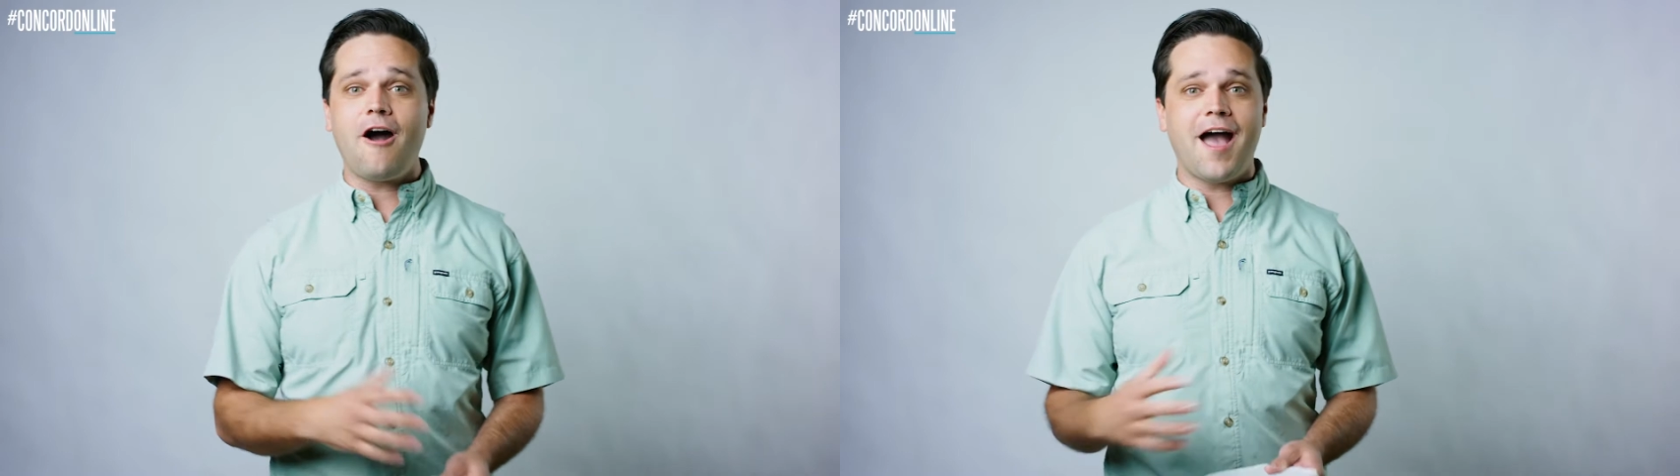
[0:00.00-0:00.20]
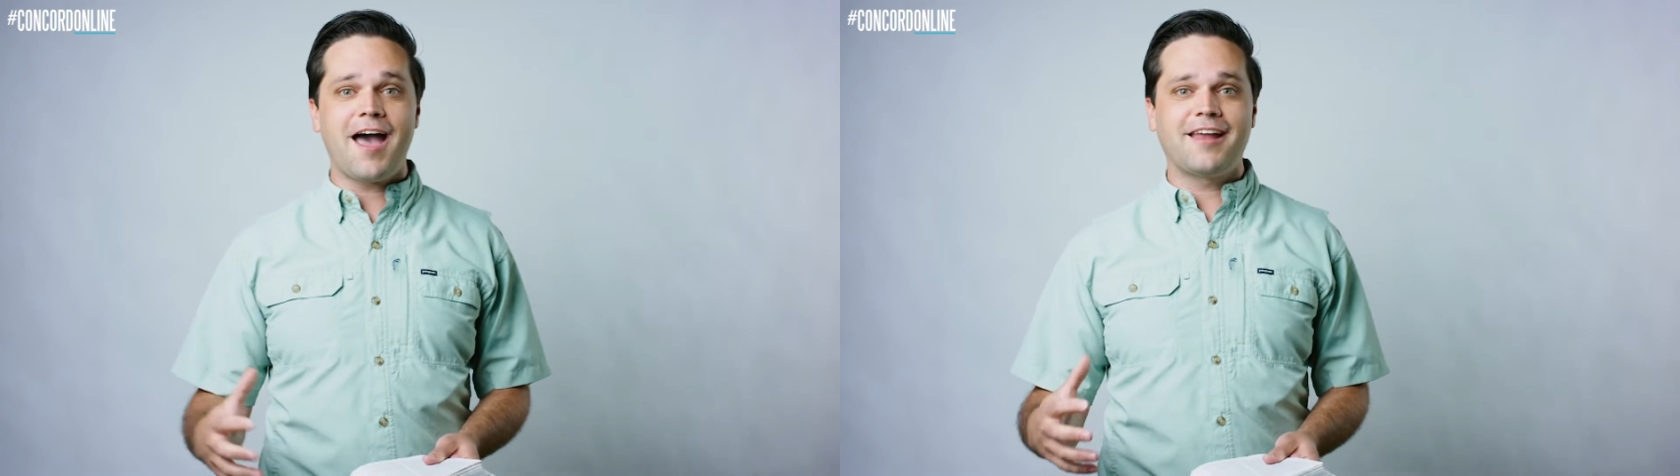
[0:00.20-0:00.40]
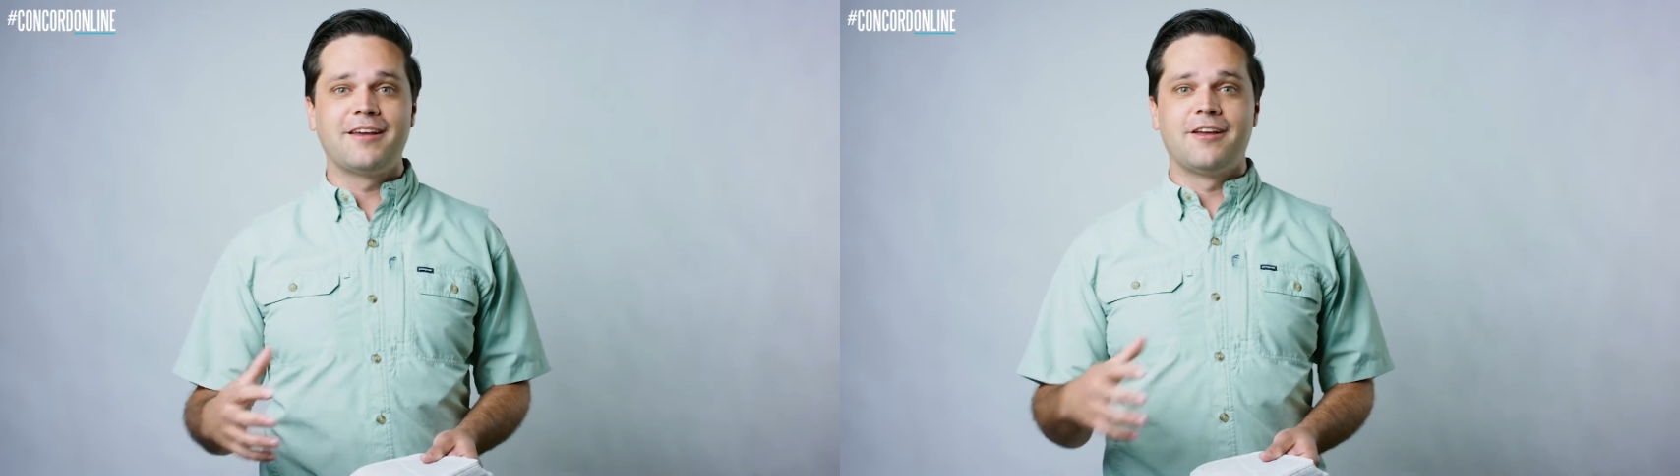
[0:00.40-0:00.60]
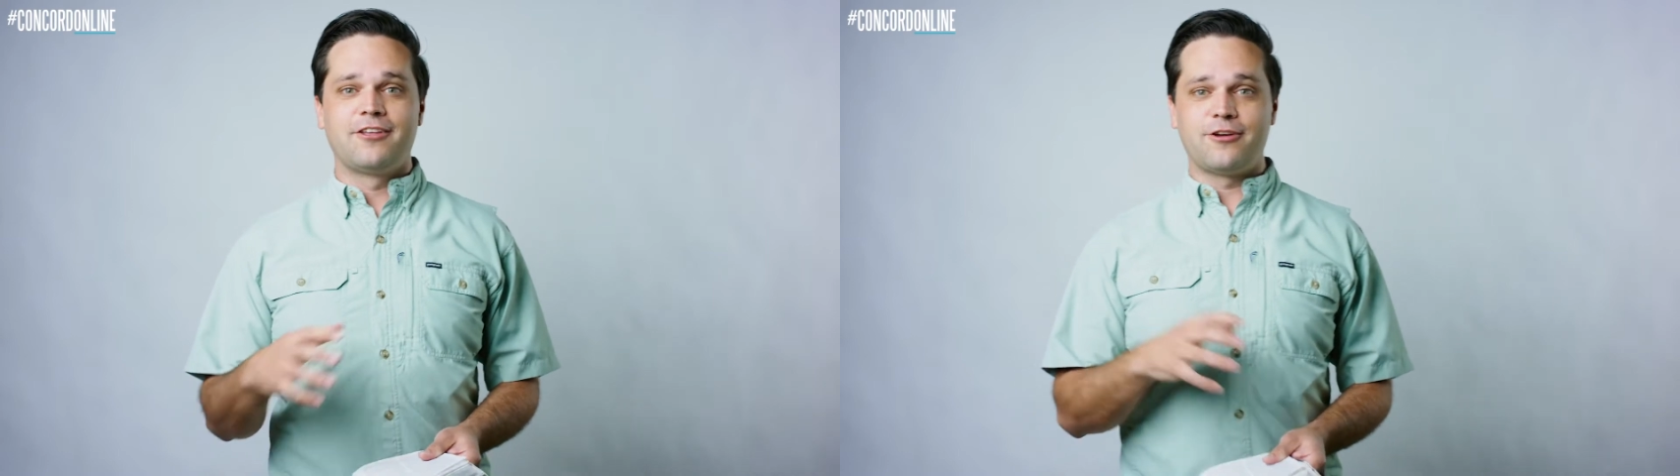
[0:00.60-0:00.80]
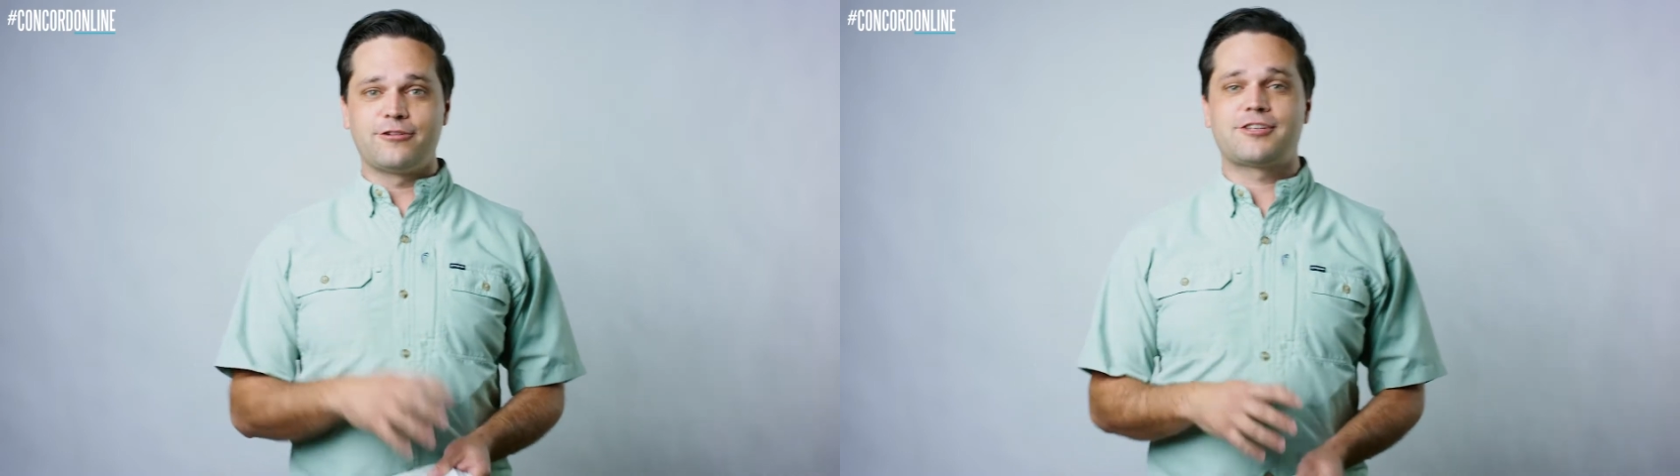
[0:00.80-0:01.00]
had
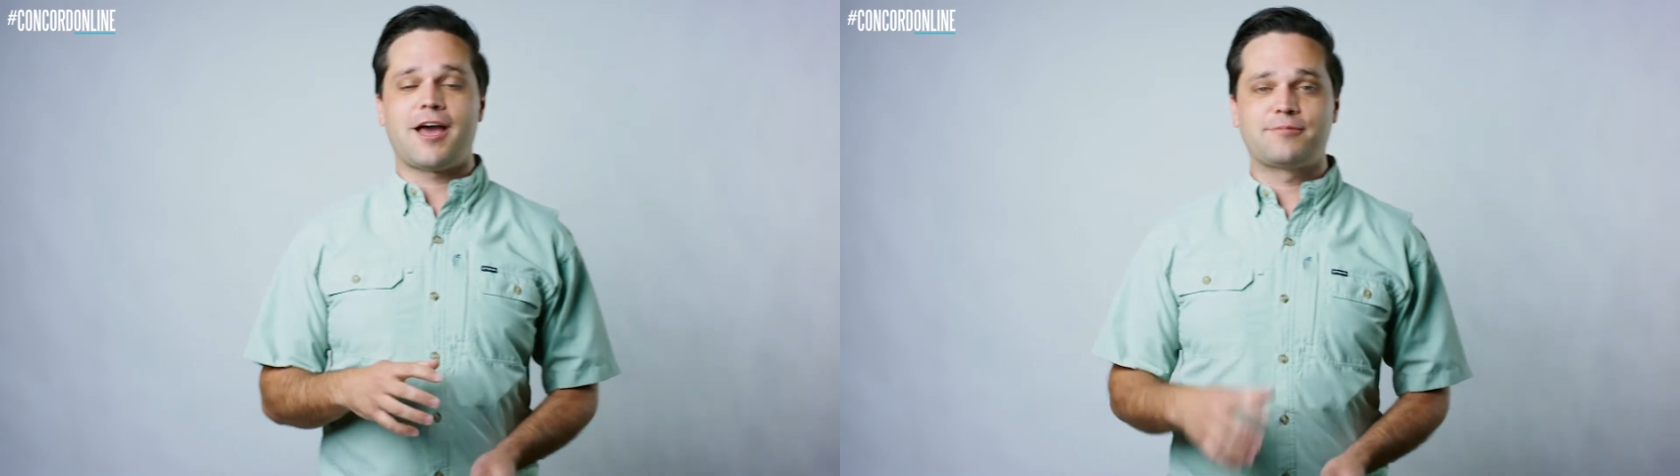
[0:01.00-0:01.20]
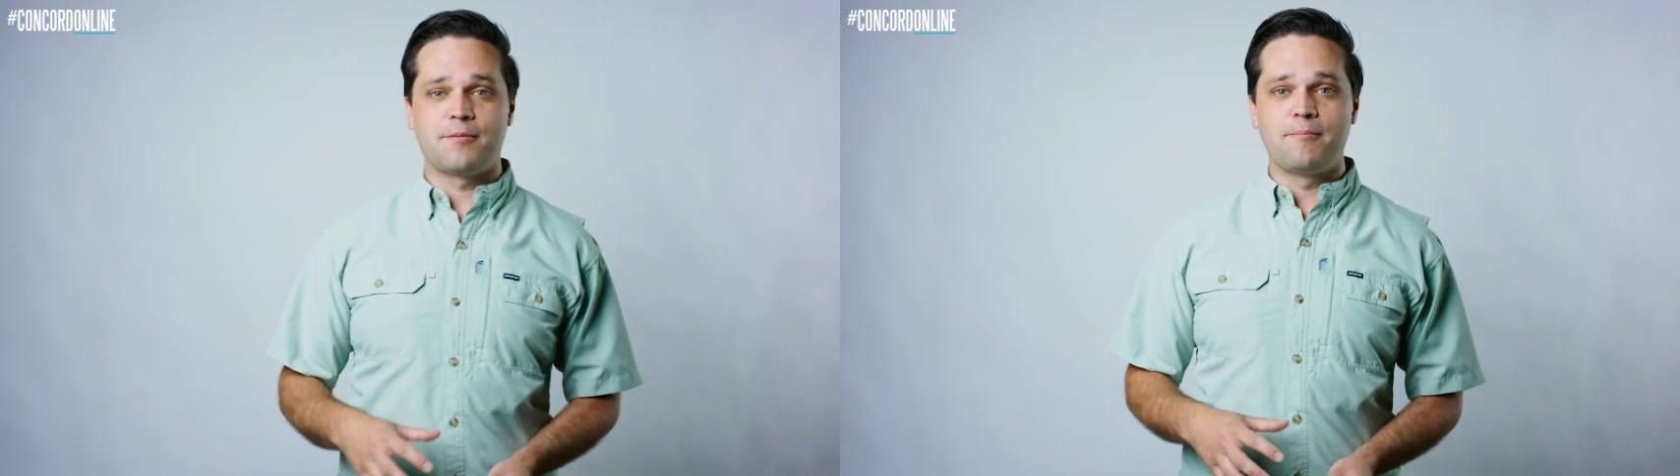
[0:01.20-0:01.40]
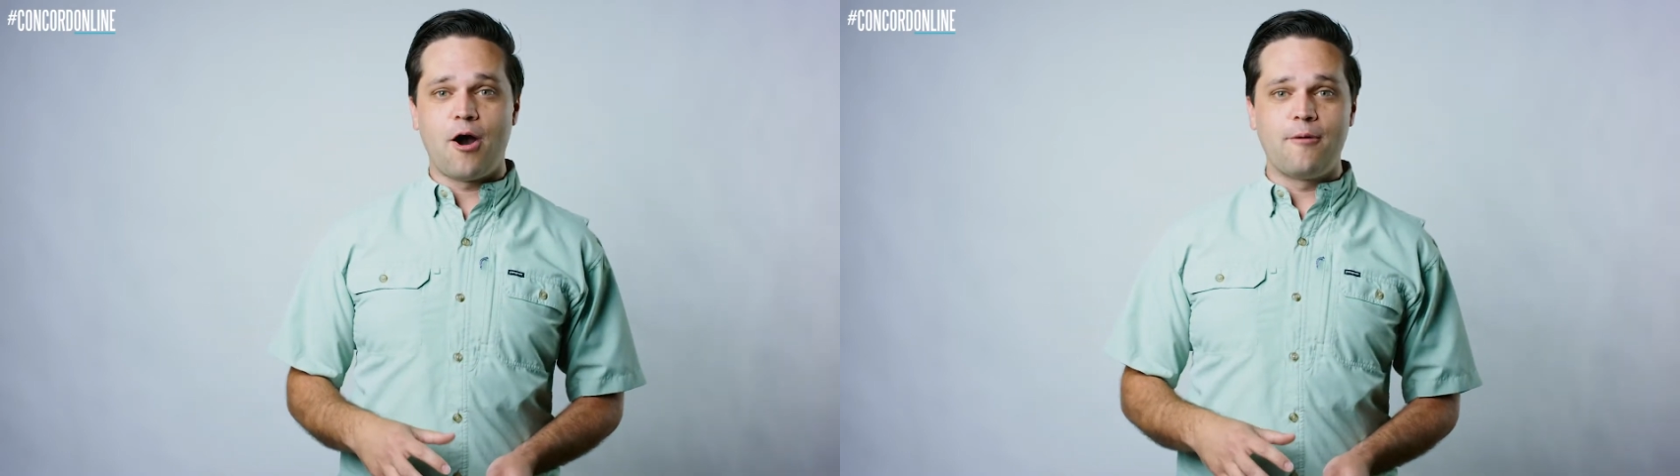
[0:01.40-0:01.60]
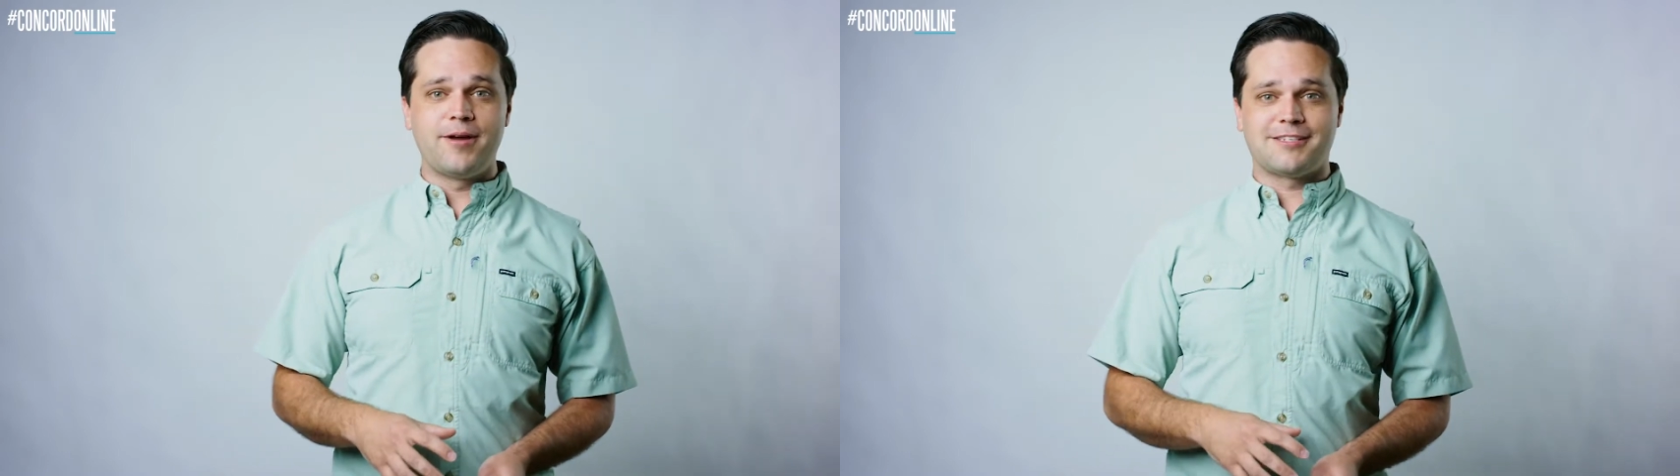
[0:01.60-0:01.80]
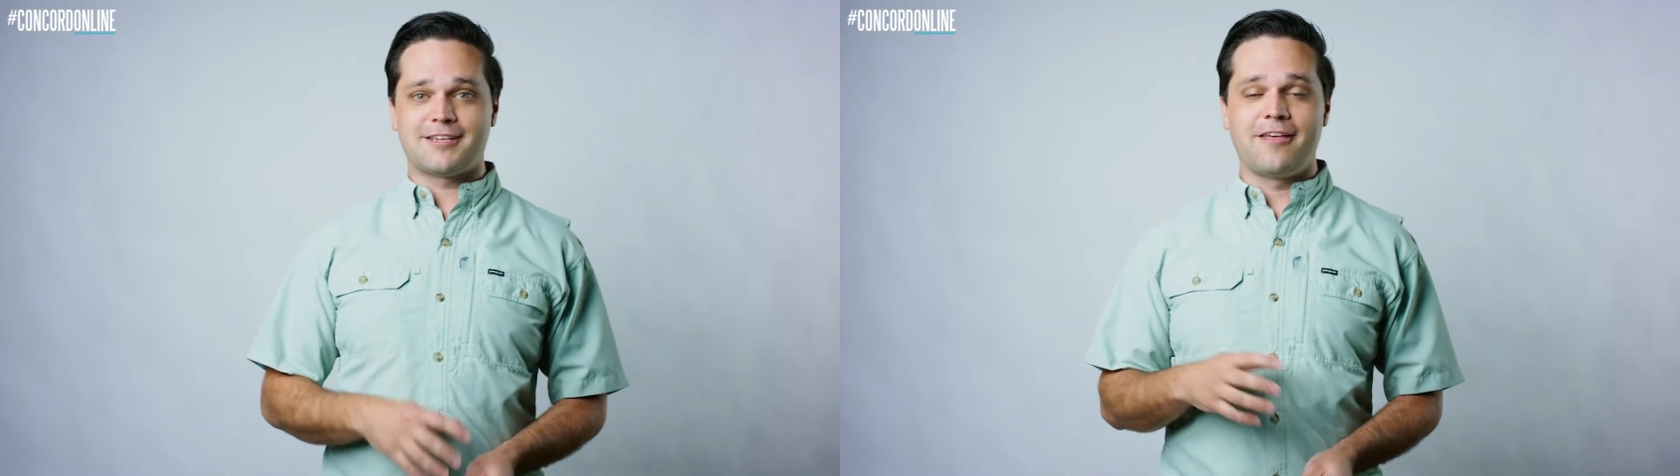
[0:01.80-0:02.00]
those types of moments